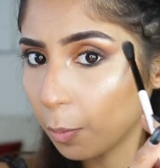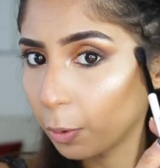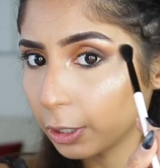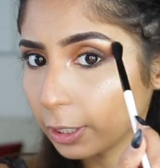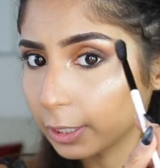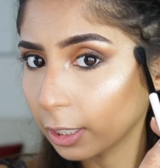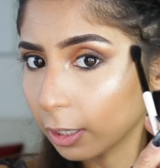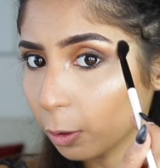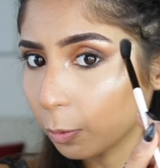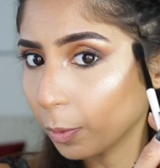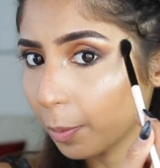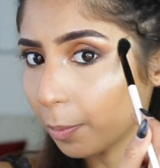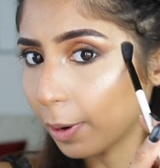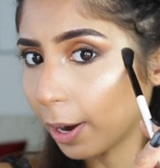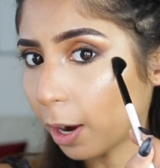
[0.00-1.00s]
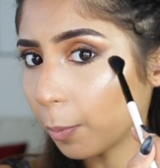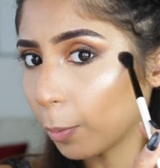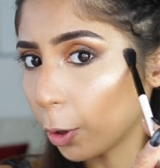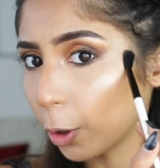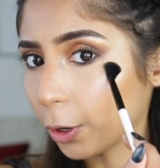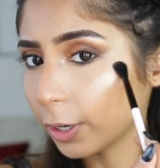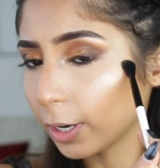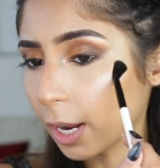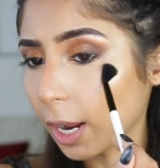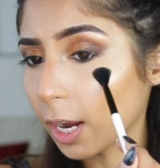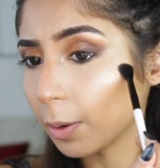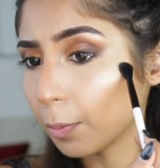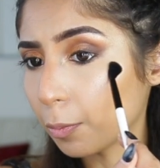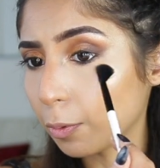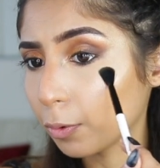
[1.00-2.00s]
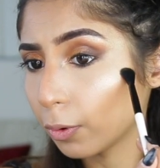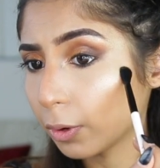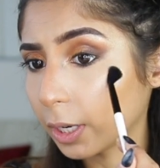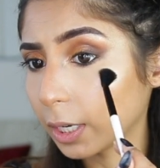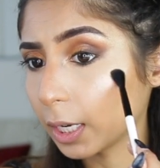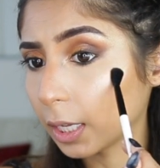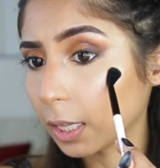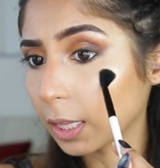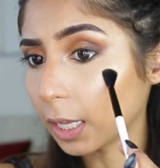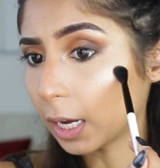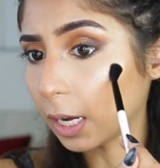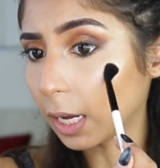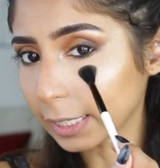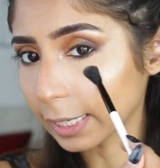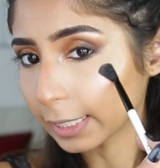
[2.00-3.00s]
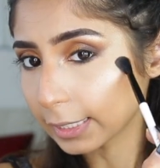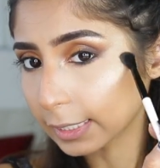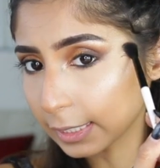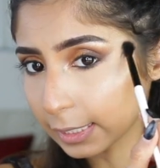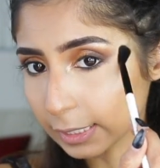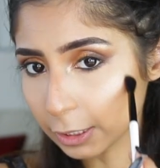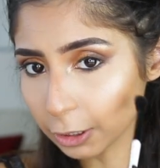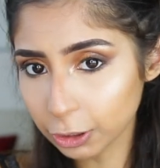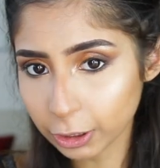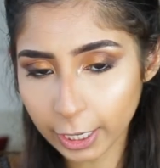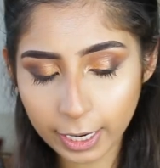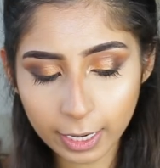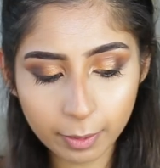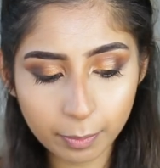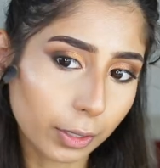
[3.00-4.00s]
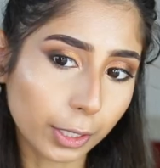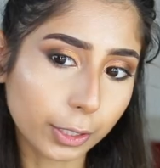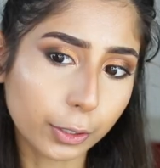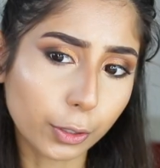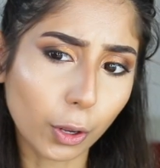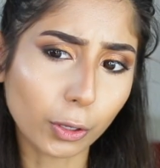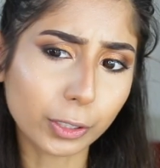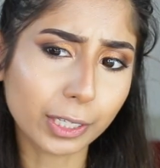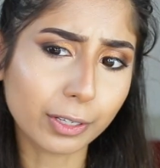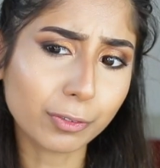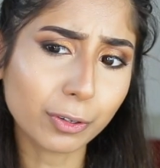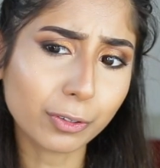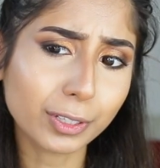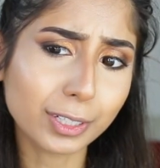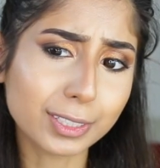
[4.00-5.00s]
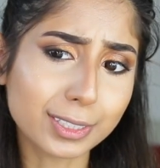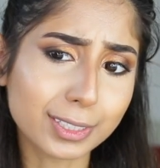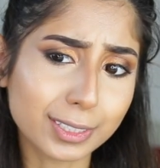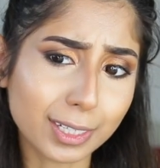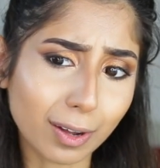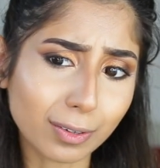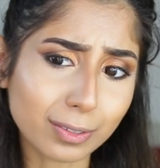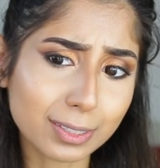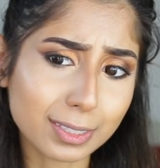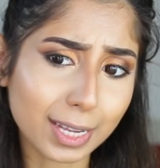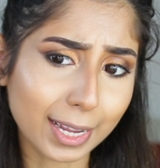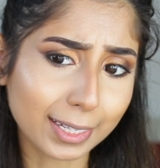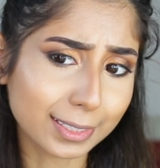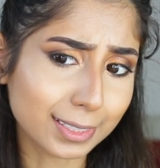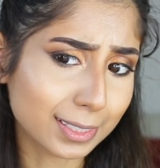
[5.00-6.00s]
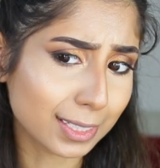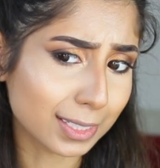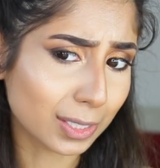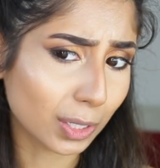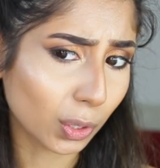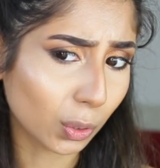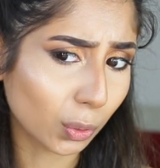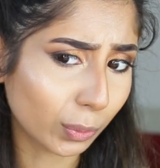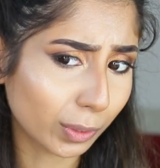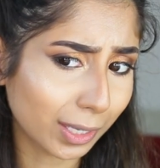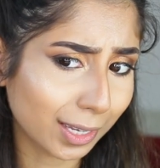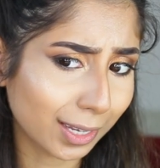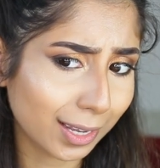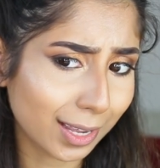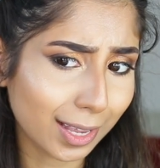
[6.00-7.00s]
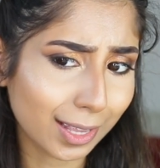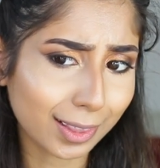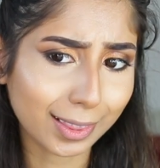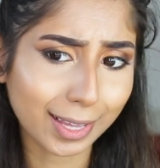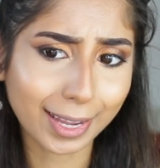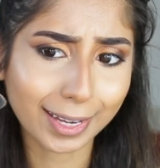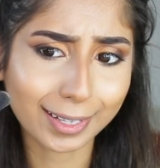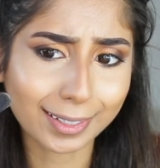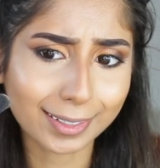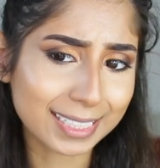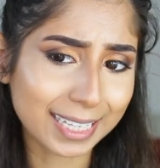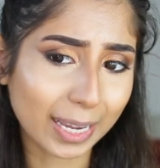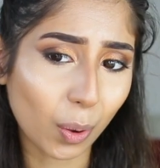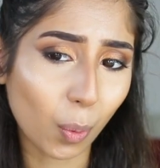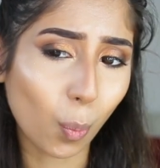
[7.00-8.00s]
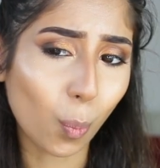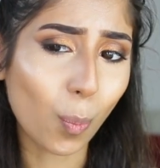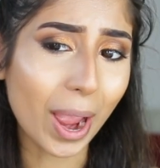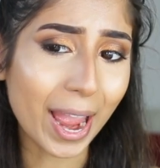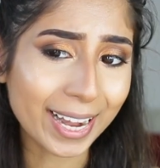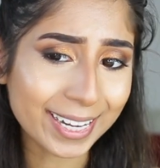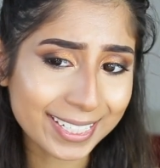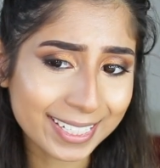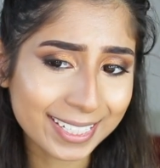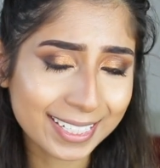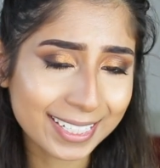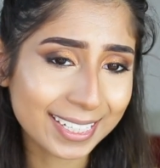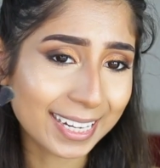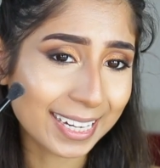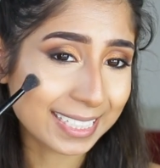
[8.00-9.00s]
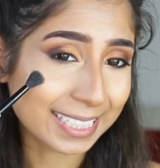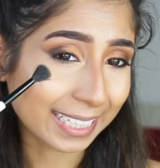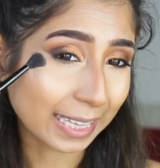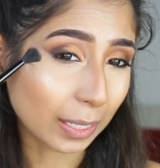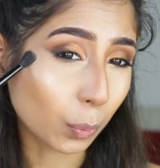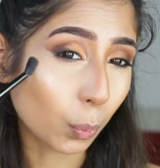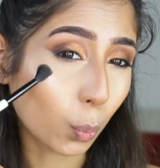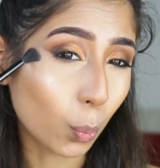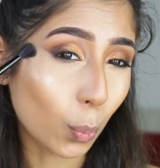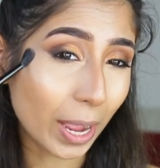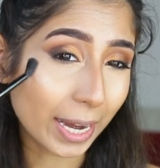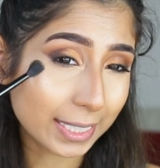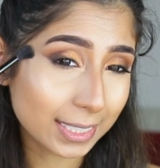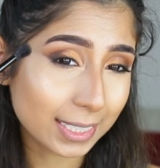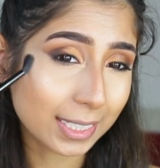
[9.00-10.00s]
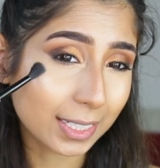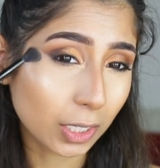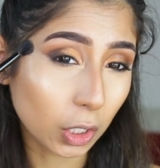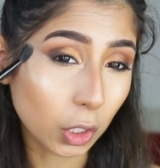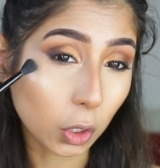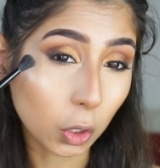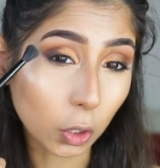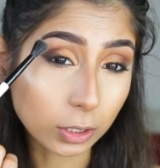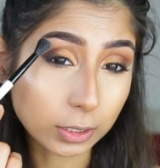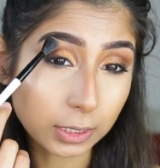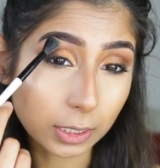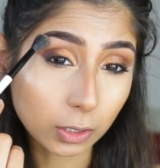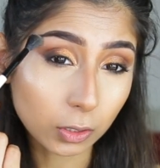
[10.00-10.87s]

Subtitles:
putting that on my brow bone and bringing that in like a C shape. Like girl, even on the dull side, this is looking like, it's like wet. It's like that wet, glossy